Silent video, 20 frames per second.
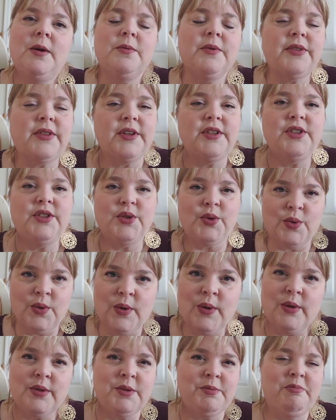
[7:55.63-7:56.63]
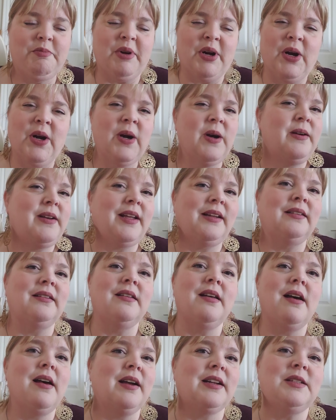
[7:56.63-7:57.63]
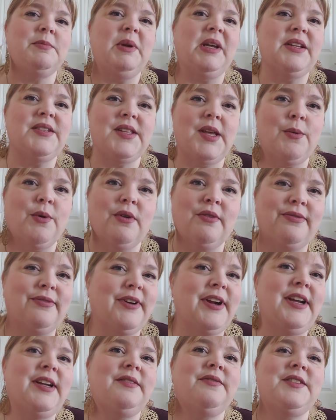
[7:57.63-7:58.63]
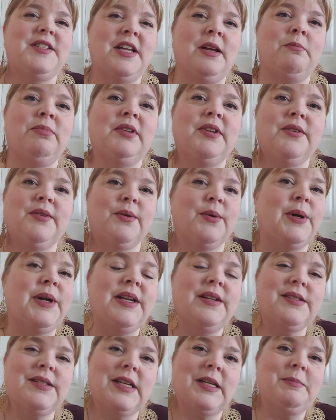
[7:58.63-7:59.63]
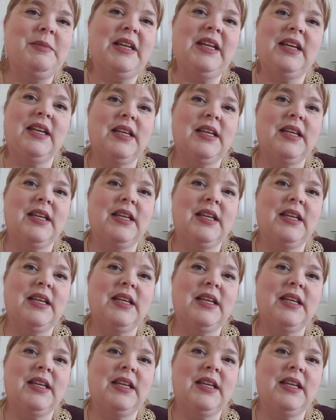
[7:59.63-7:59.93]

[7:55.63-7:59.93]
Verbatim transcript: with the doors barred and locked because they were afraid of temple authorities coming